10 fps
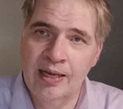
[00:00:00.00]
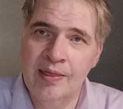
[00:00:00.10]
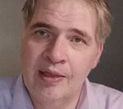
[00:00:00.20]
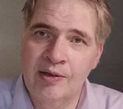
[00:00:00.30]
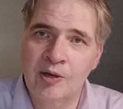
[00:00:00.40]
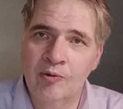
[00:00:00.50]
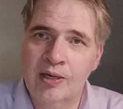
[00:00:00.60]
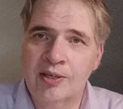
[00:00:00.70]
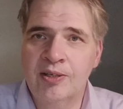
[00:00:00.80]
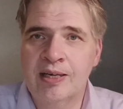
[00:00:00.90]
and then don't
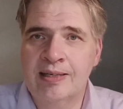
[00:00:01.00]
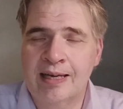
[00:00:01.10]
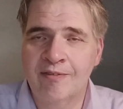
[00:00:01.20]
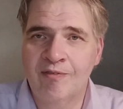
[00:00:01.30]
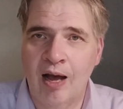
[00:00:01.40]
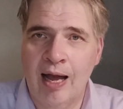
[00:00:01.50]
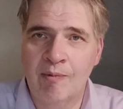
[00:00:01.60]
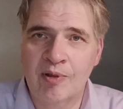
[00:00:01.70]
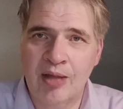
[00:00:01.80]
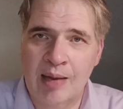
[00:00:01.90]
necessarily identify
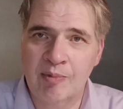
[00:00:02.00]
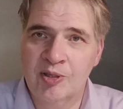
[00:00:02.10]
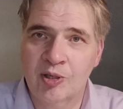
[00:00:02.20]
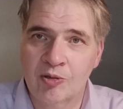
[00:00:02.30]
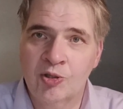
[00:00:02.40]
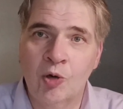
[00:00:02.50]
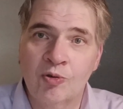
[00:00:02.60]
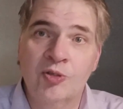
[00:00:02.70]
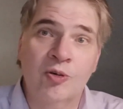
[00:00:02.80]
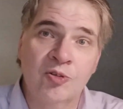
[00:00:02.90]
with I'm a so
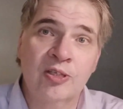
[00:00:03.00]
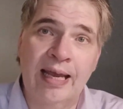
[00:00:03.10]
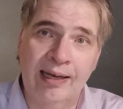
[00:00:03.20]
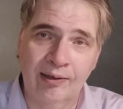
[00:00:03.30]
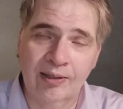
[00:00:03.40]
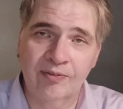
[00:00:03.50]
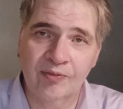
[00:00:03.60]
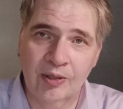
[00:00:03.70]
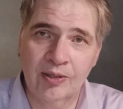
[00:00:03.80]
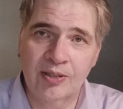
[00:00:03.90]
and so scalar
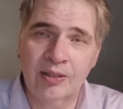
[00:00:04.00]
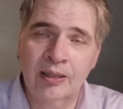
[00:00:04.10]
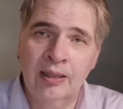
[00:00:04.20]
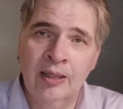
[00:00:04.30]
first.